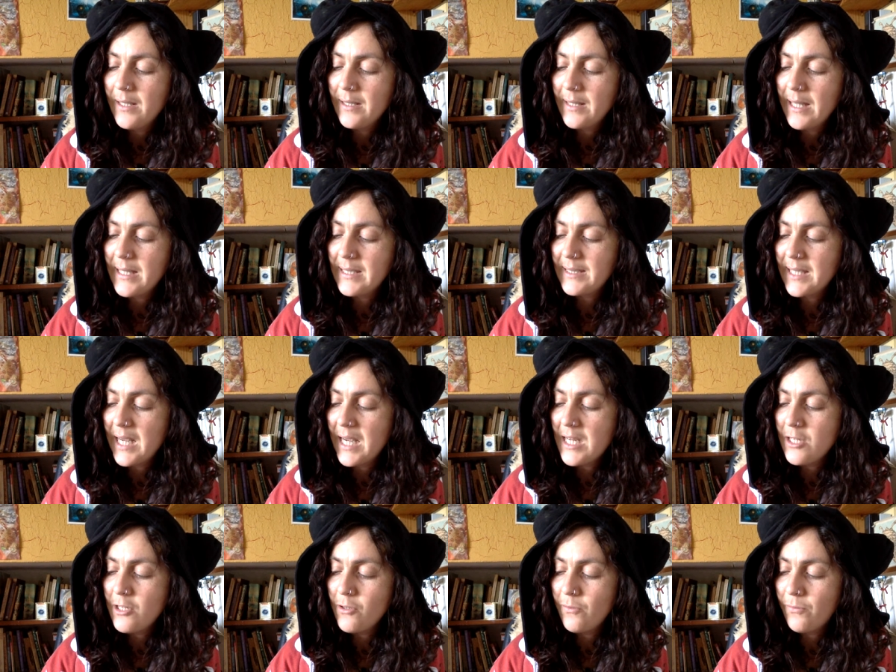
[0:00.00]
They
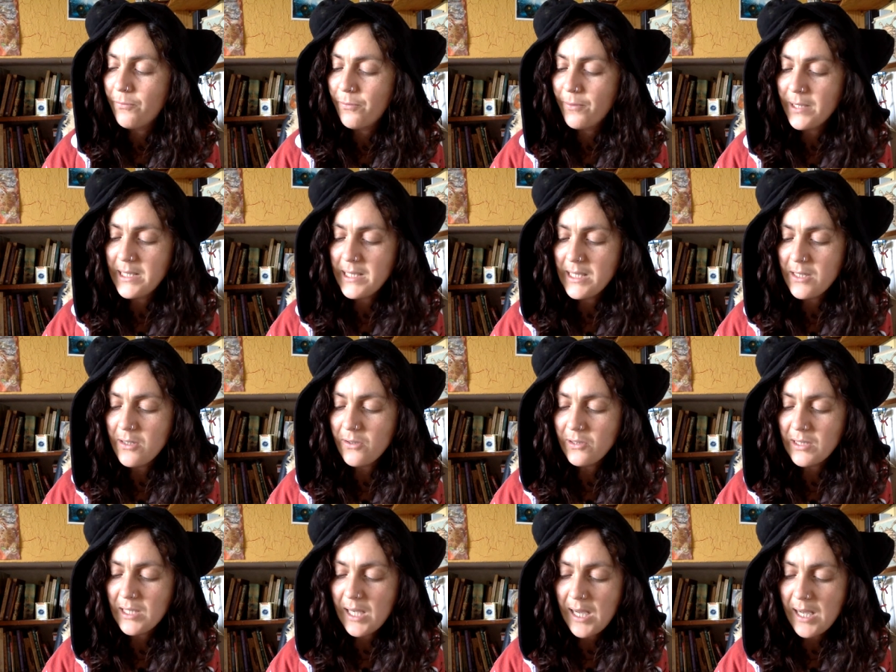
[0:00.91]
say you fritter
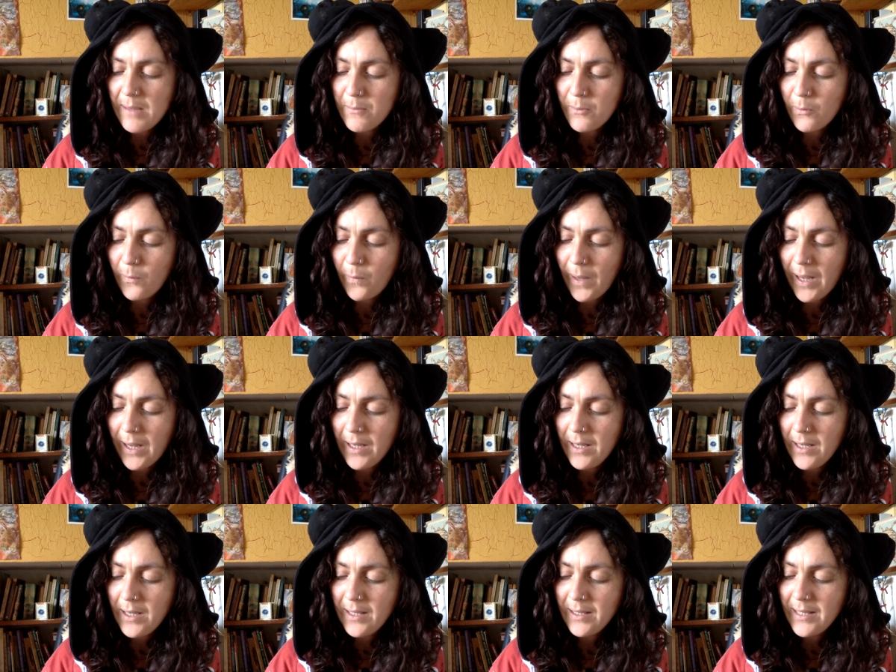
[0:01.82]
your time away.
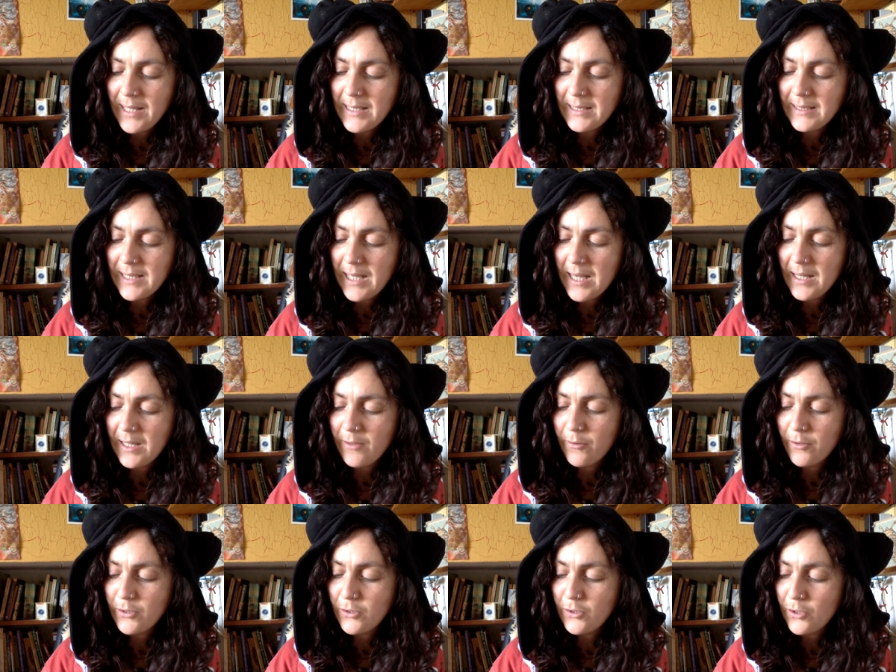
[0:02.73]
They say
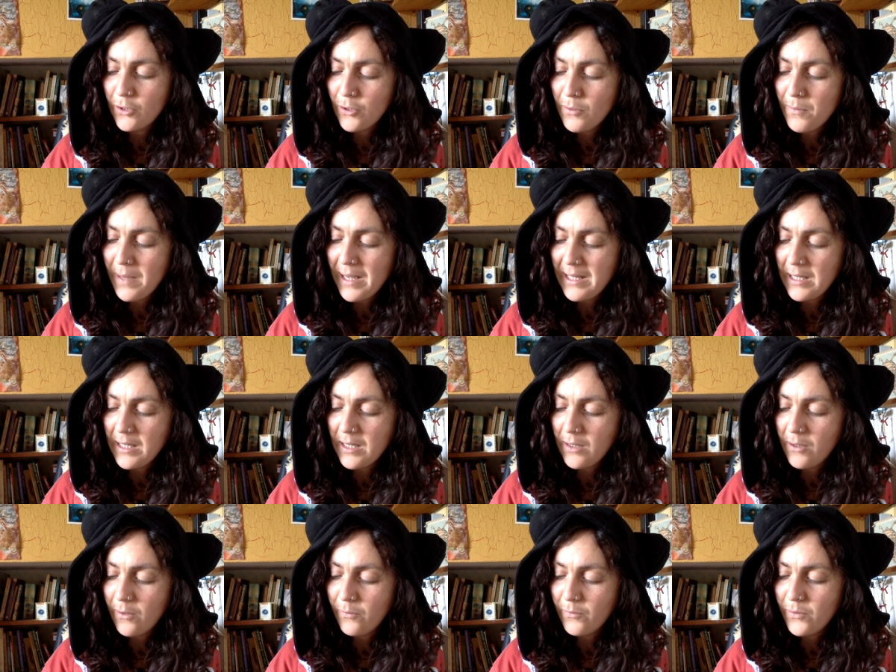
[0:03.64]
there are too
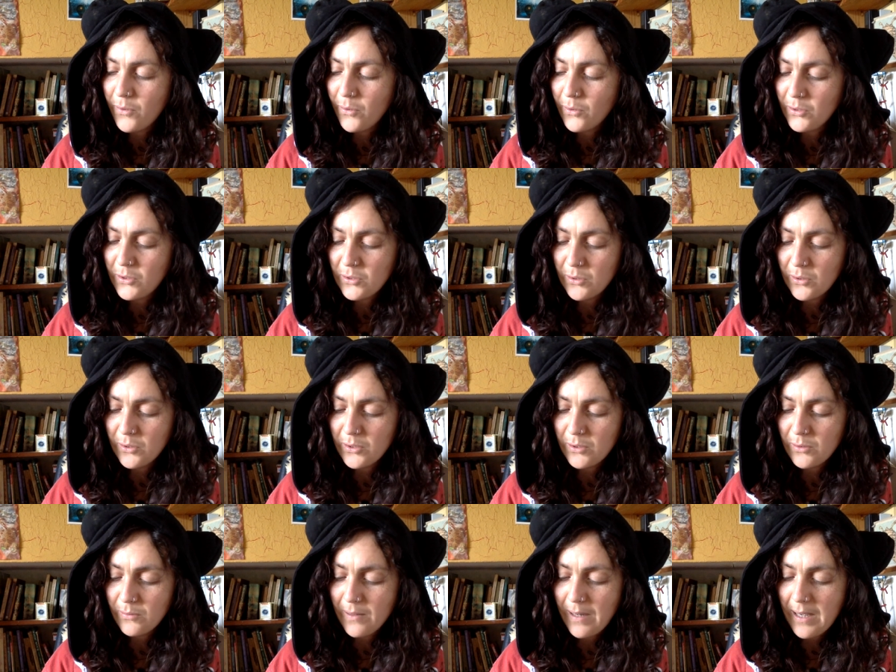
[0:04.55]
many of your
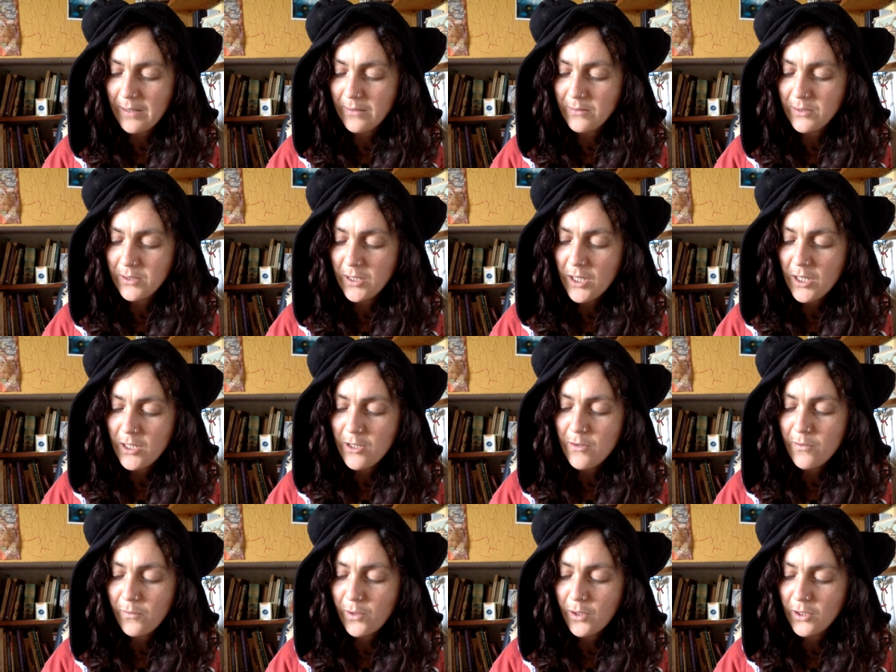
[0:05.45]
sort around.
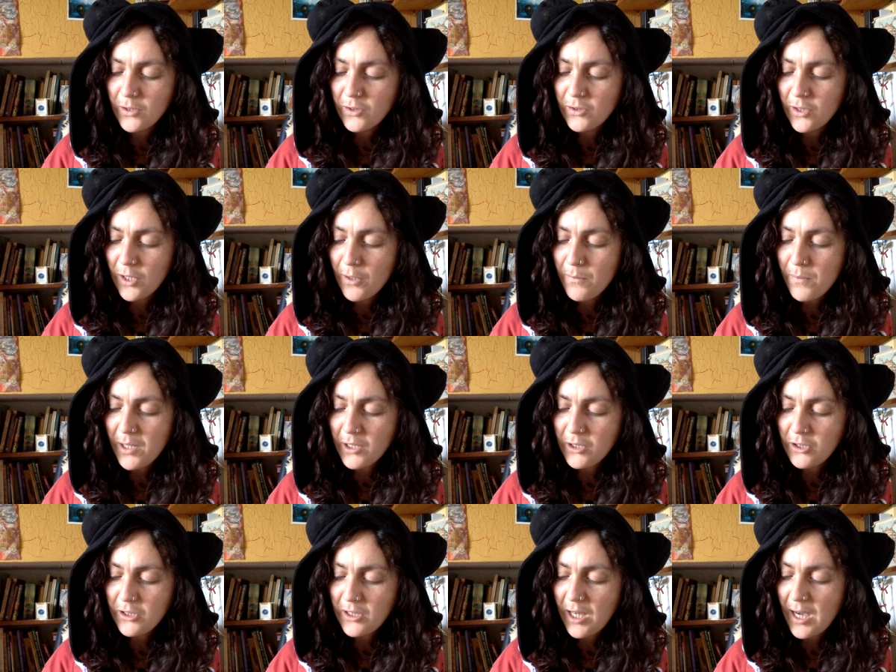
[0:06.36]
You've got so
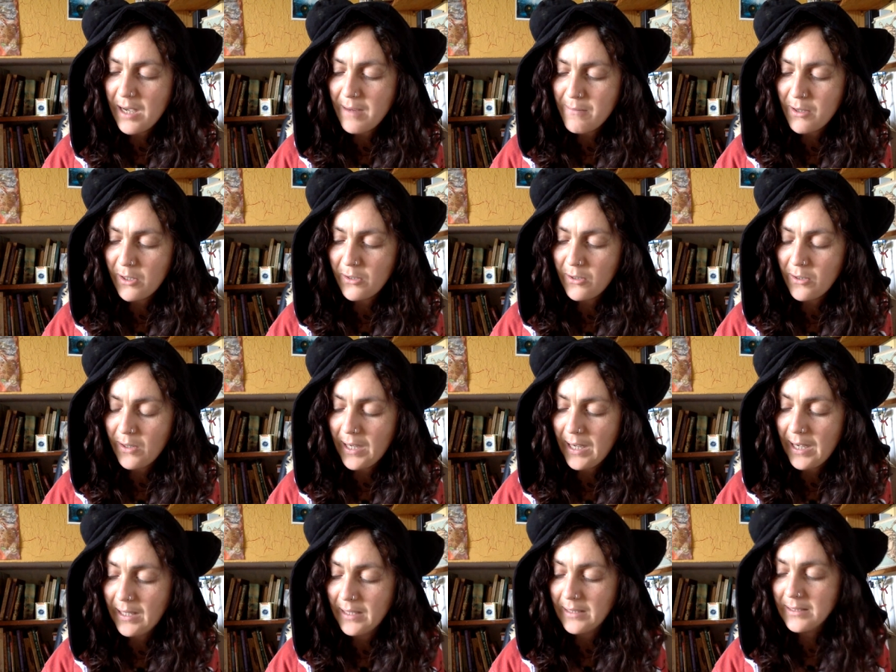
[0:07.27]
much time on your
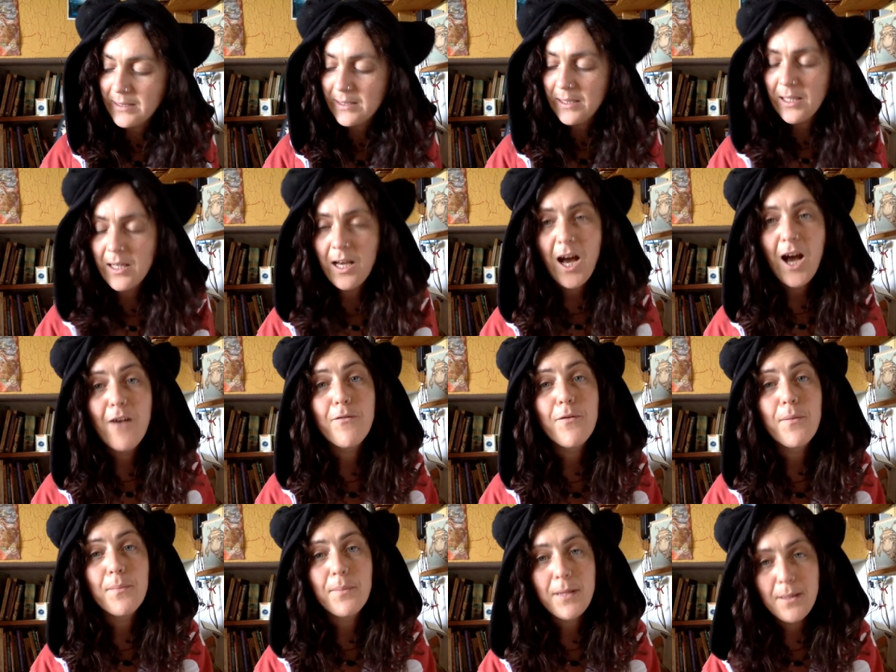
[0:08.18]
hands.
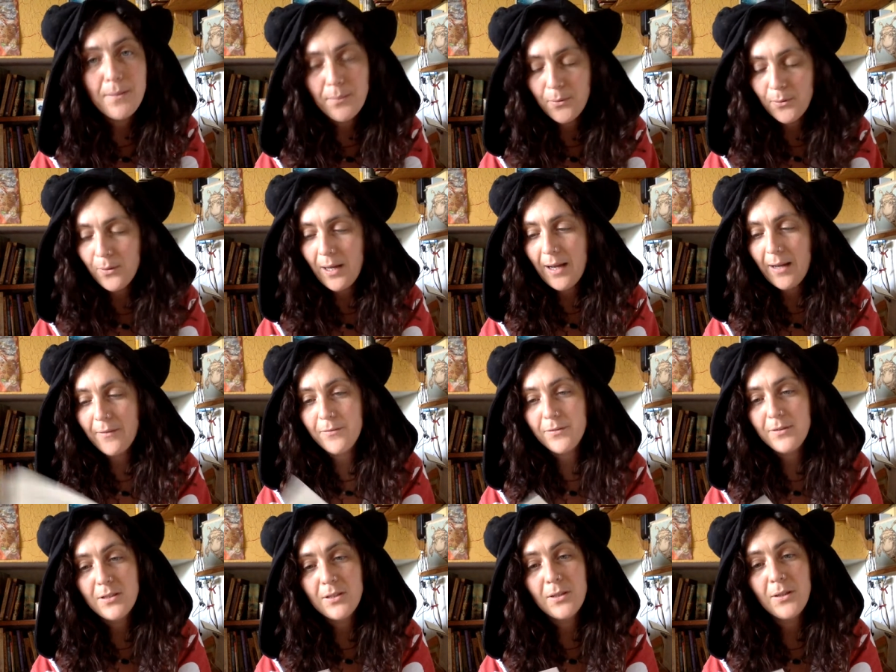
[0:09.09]
Other people
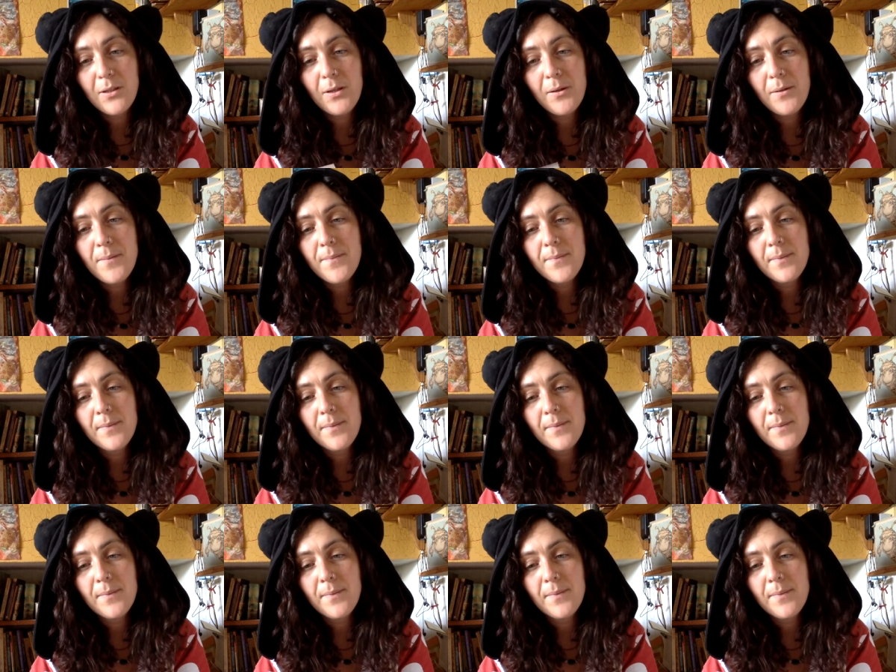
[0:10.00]
have to...